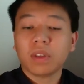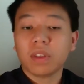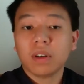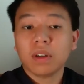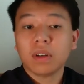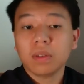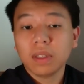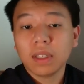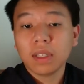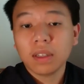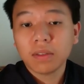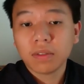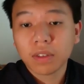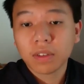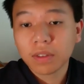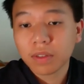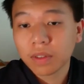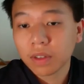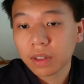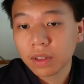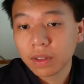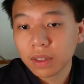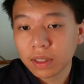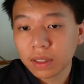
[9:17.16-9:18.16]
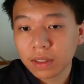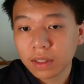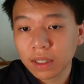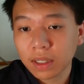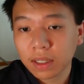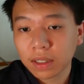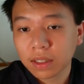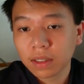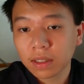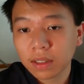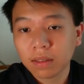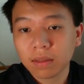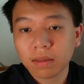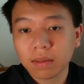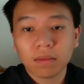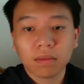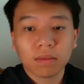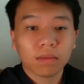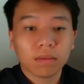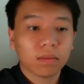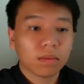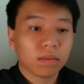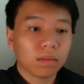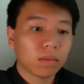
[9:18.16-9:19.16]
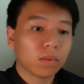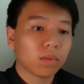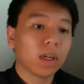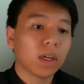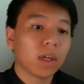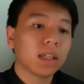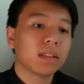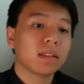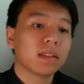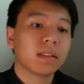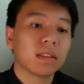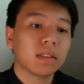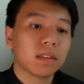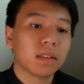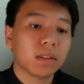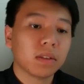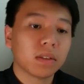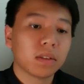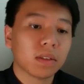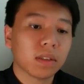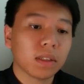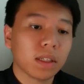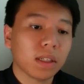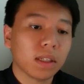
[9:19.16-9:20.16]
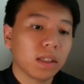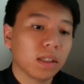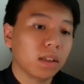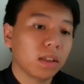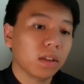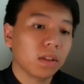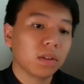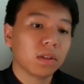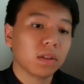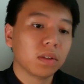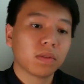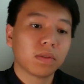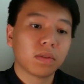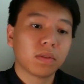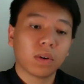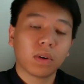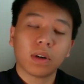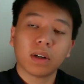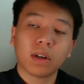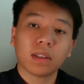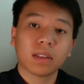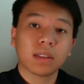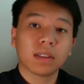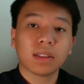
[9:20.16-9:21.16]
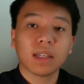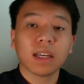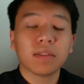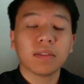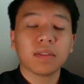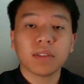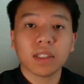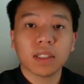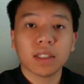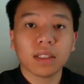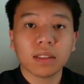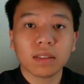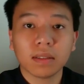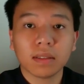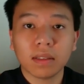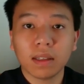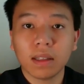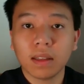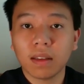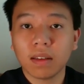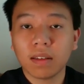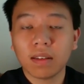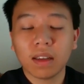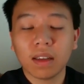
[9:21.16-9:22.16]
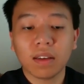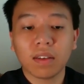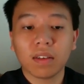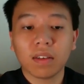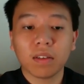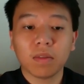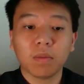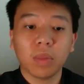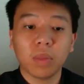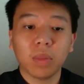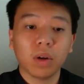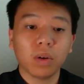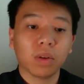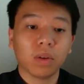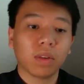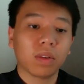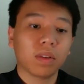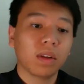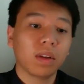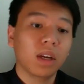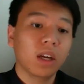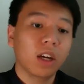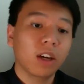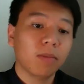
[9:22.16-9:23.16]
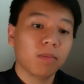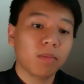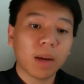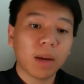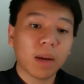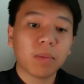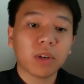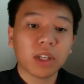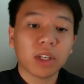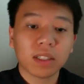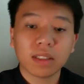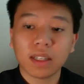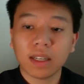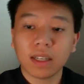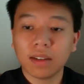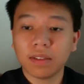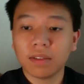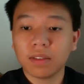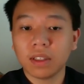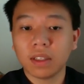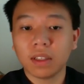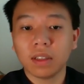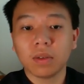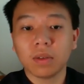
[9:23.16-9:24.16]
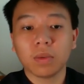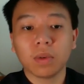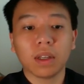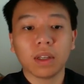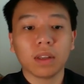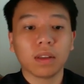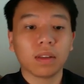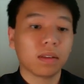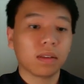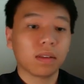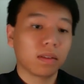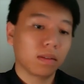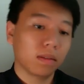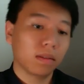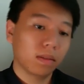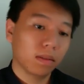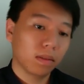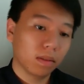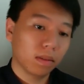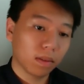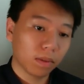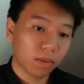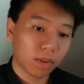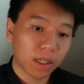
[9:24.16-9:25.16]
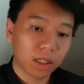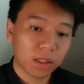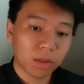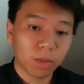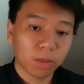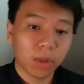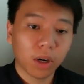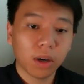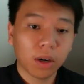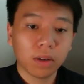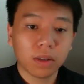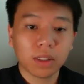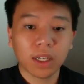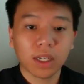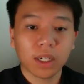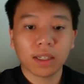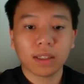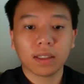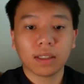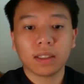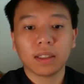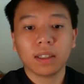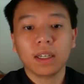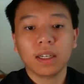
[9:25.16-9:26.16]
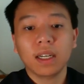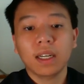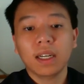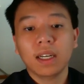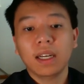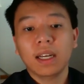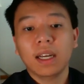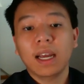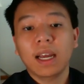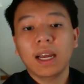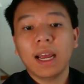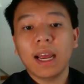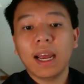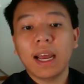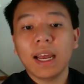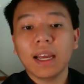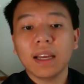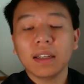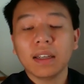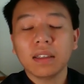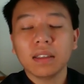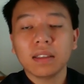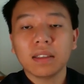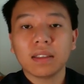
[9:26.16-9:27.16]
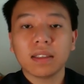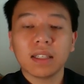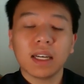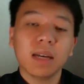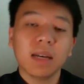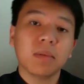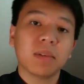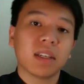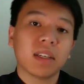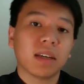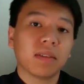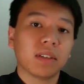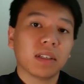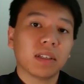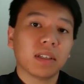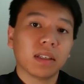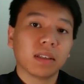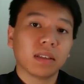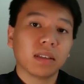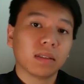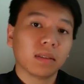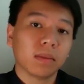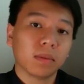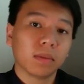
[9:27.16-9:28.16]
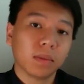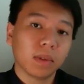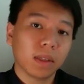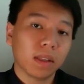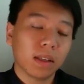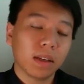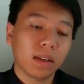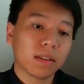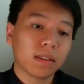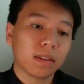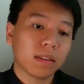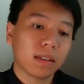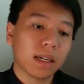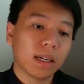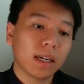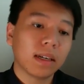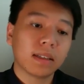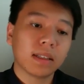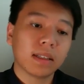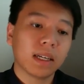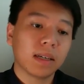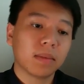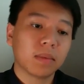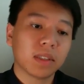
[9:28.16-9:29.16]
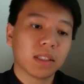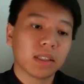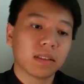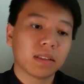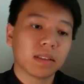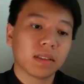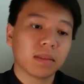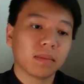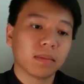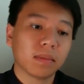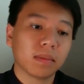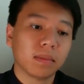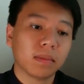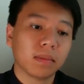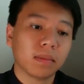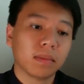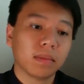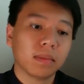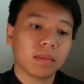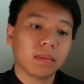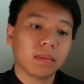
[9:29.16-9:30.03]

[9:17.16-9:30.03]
With no need for further introduction, Rust is usually used for safety in the sense of both memory safety with the Rust borrow checker and type safety within its entire type system.